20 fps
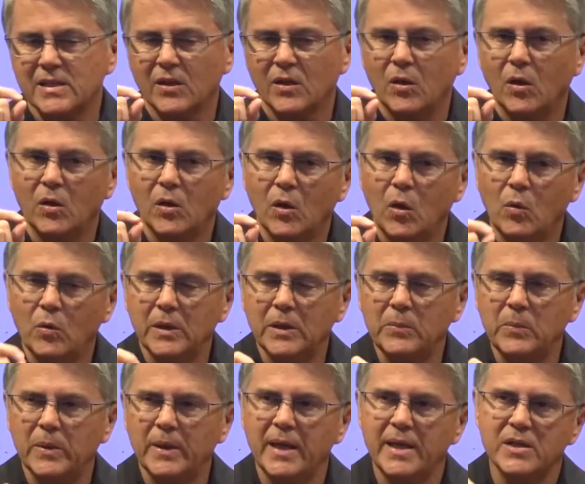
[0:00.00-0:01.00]
a, a, lonely
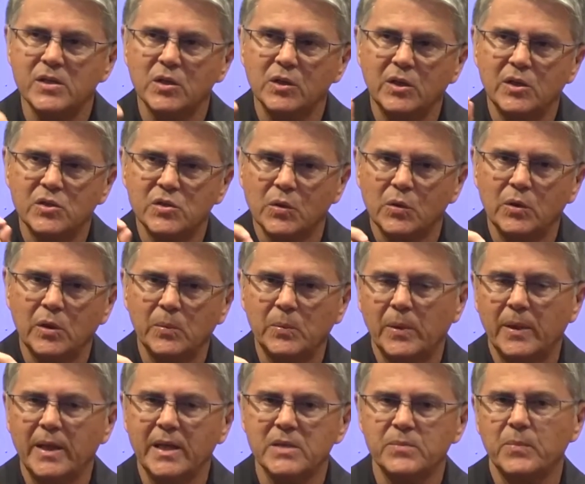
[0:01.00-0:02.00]
place, a deserted
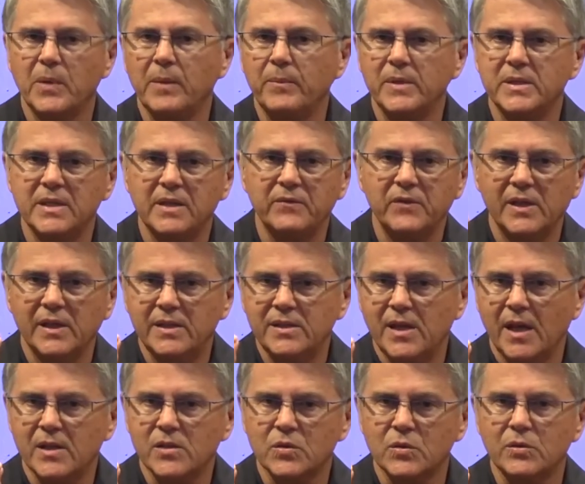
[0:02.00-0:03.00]
place, maybe it's even a
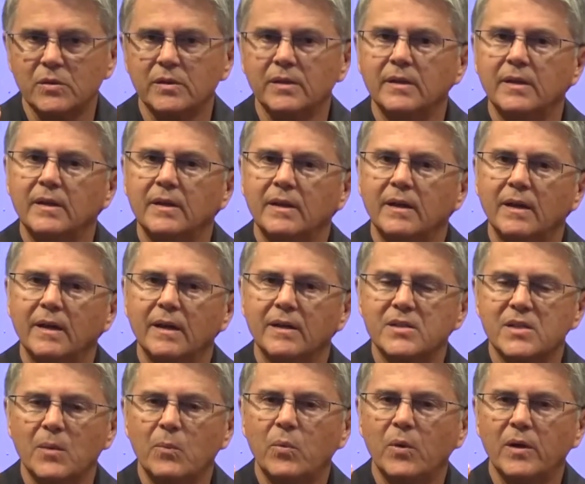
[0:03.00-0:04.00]
desert, uh,
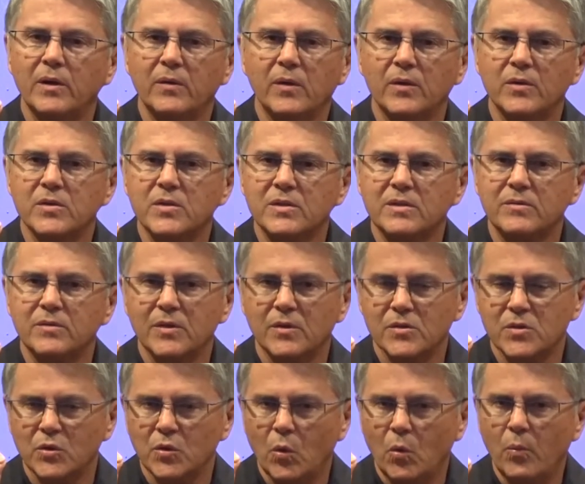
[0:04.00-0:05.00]
somewhere there's,
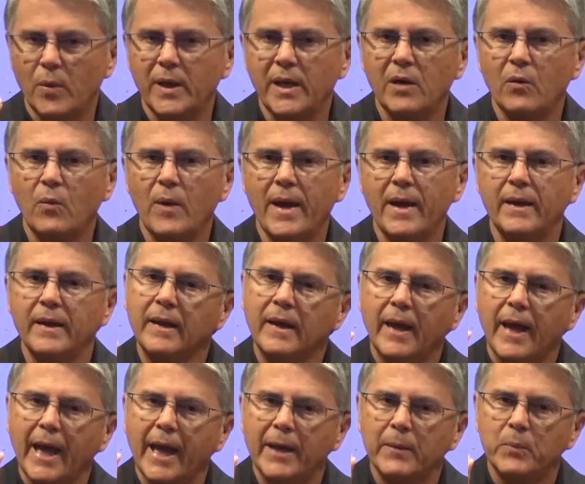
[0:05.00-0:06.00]
there's nobody around,
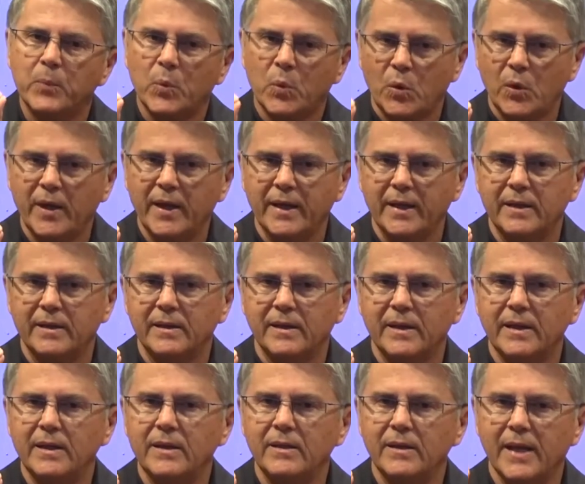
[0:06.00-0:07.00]
and prayed.
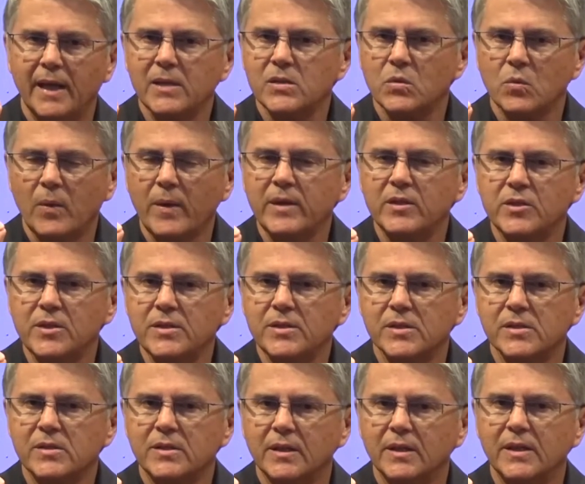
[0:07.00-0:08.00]
He, that's the way
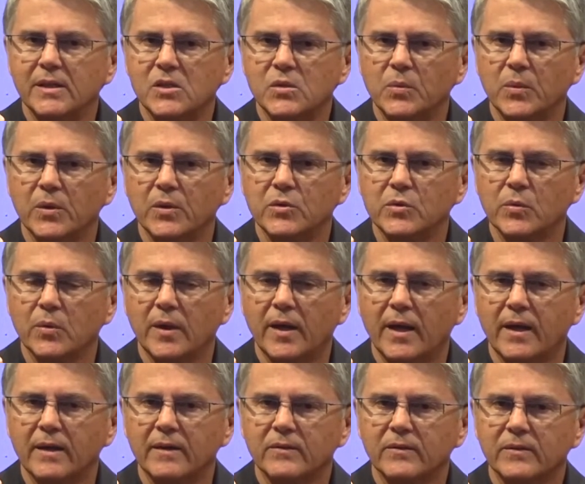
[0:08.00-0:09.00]
Jesus did his spiritual
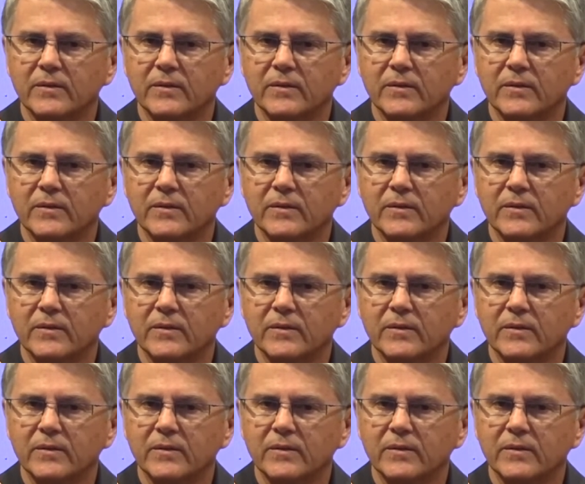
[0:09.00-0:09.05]
life.